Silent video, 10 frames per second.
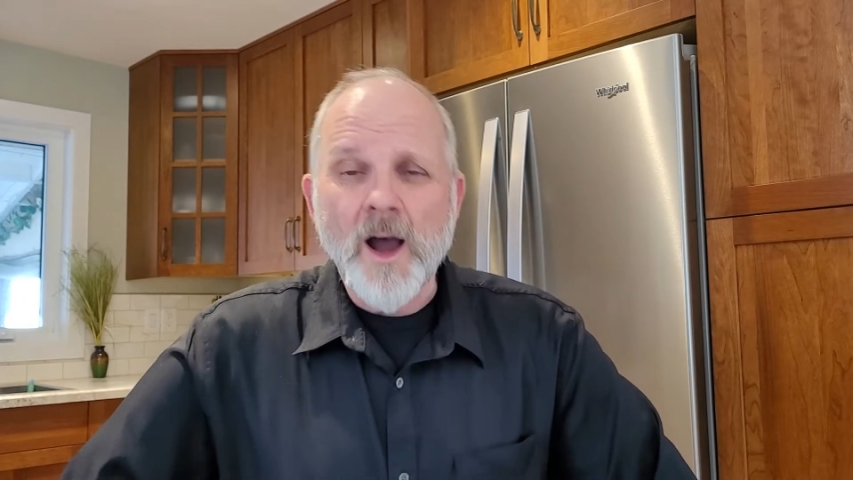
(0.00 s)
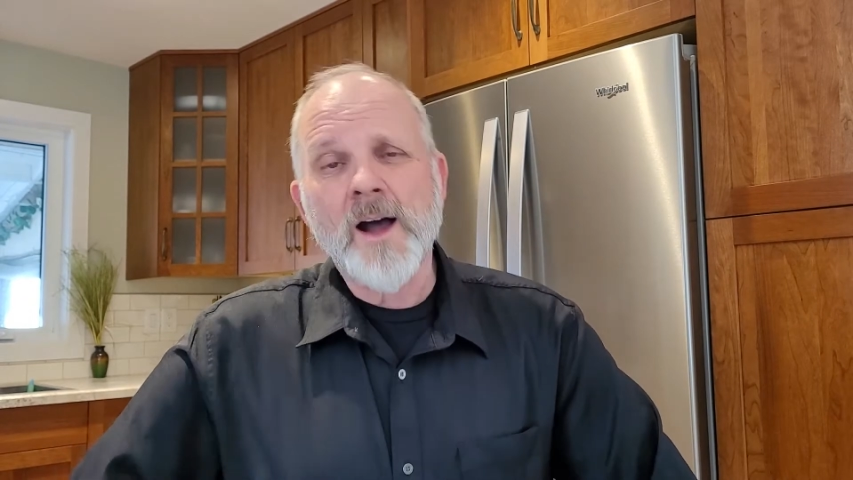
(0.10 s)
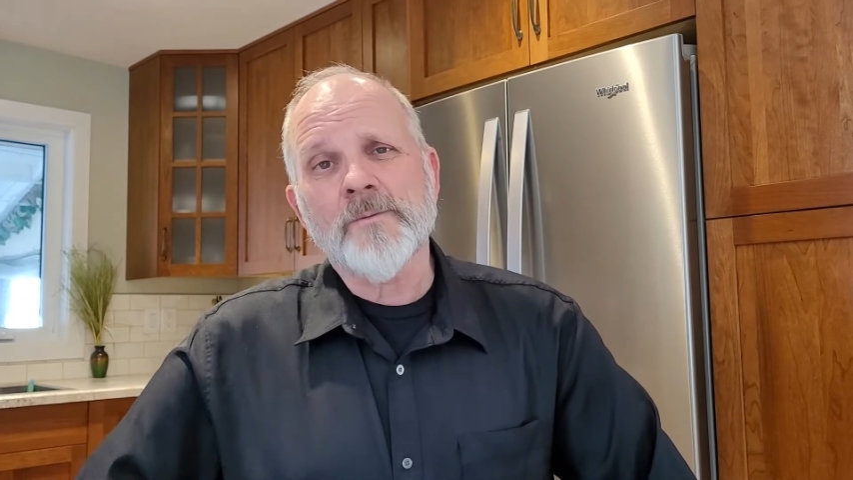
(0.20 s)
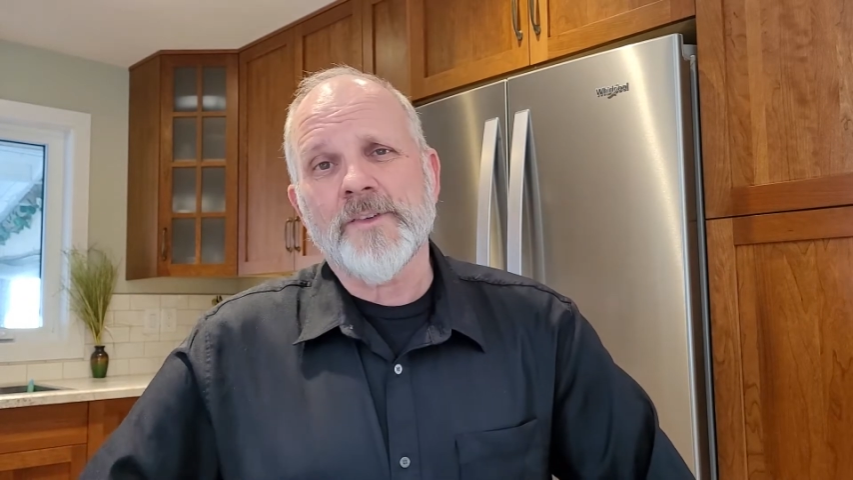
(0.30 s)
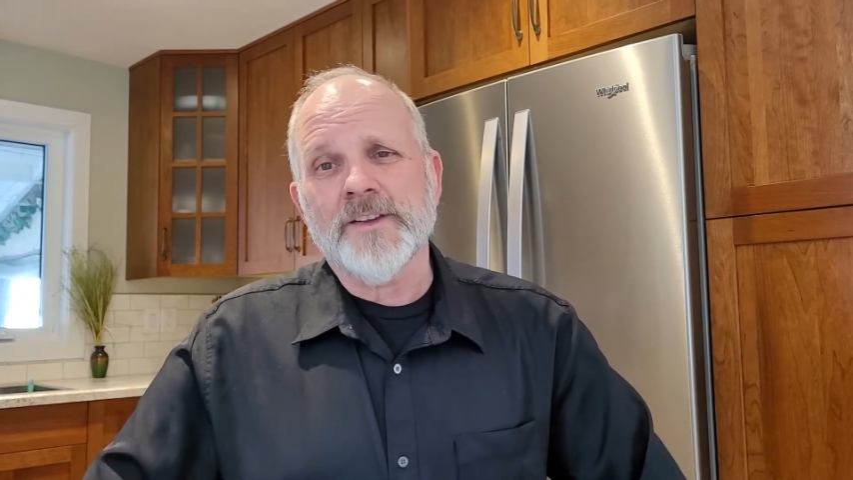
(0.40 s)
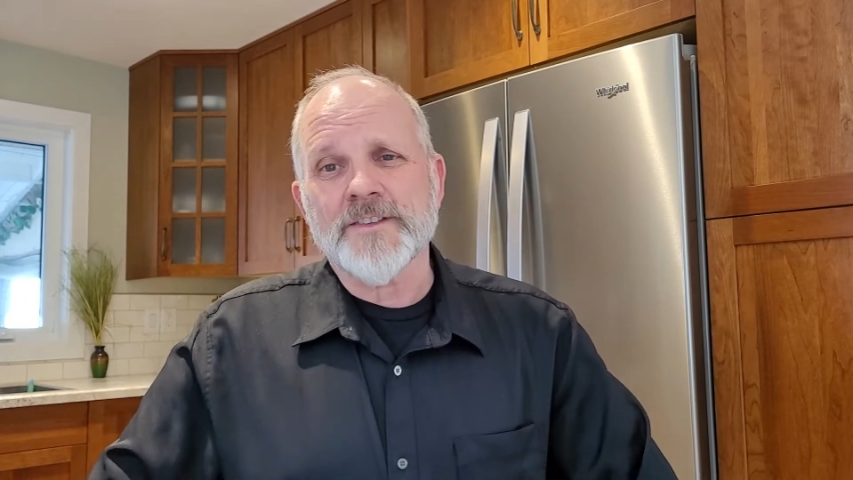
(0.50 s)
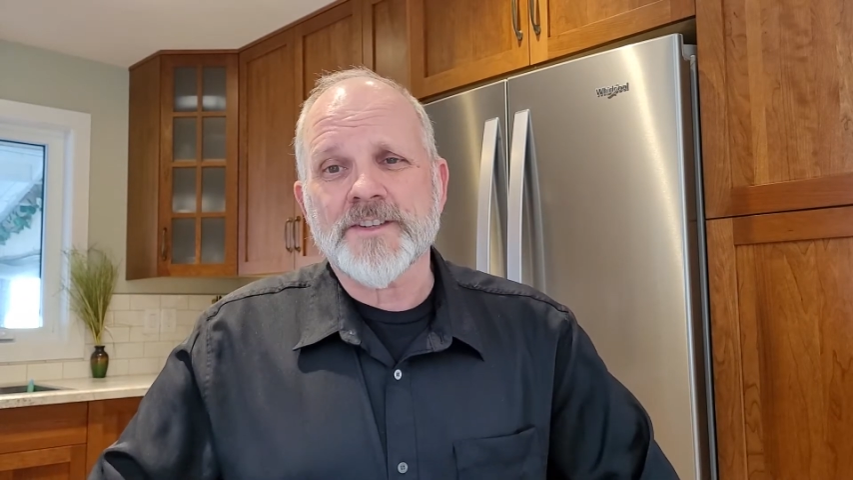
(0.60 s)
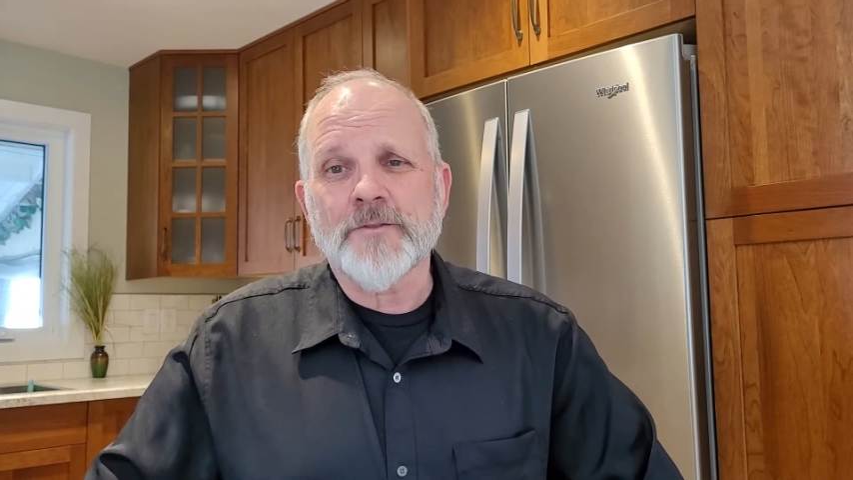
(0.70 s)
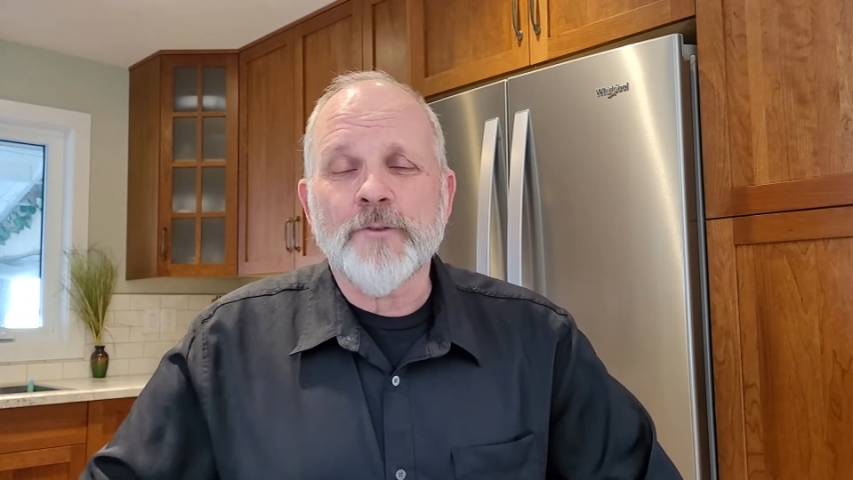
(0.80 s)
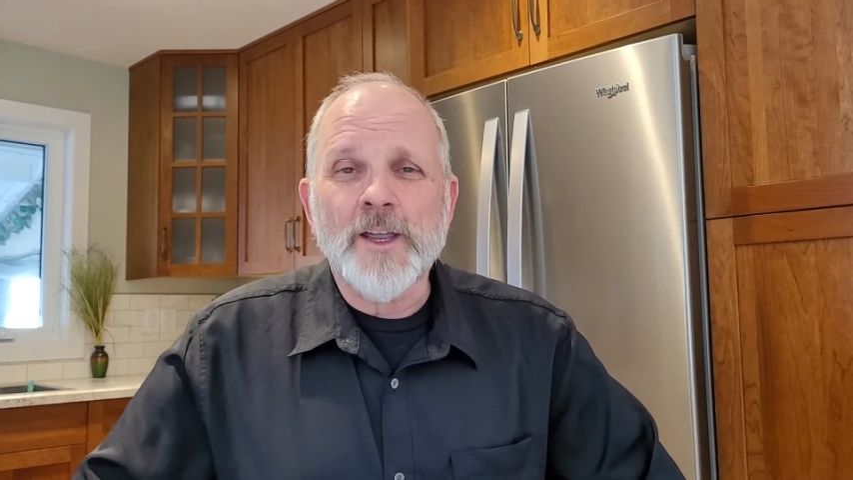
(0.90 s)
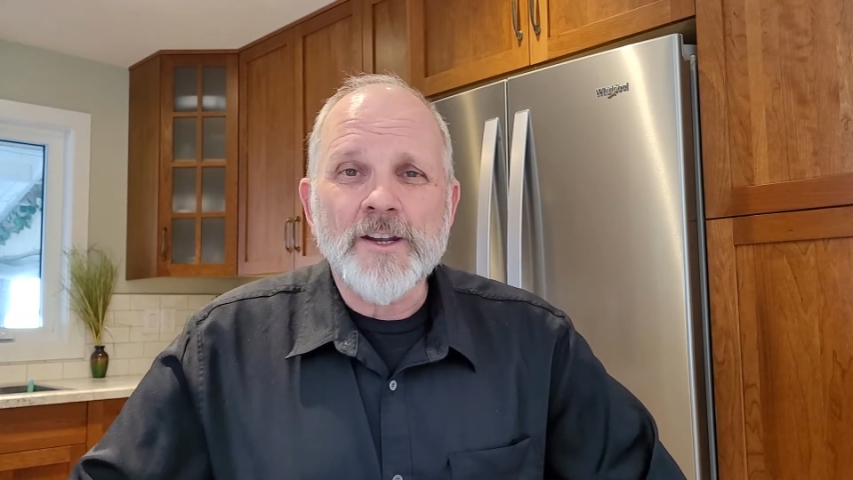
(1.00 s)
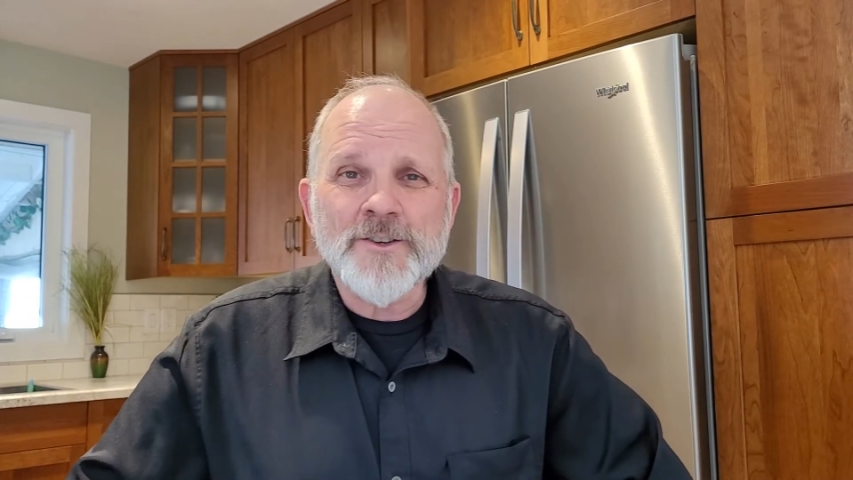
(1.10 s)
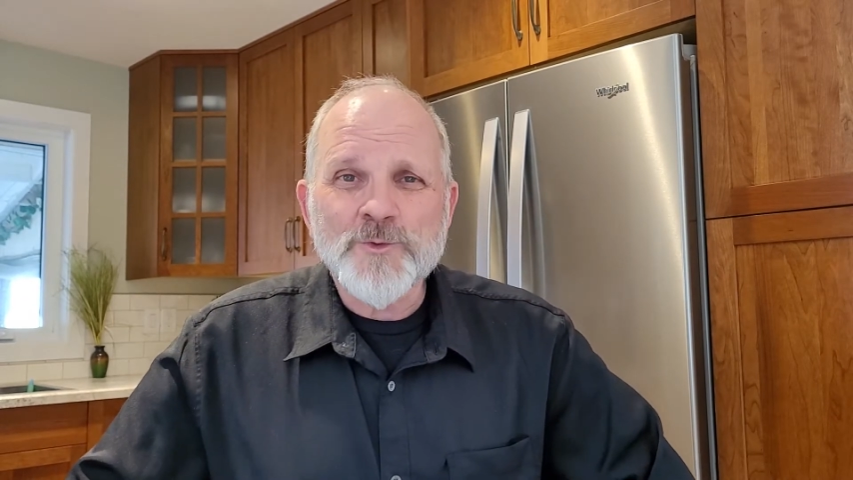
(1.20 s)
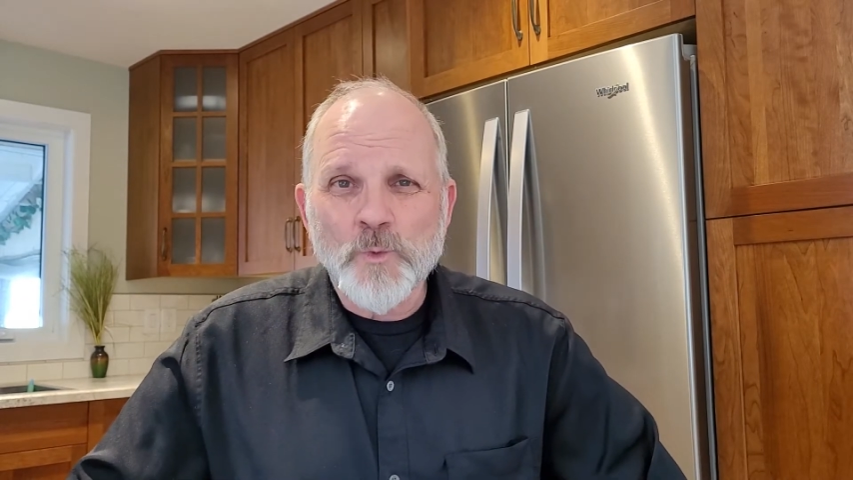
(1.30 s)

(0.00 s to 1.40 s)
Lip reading: obvious invaders,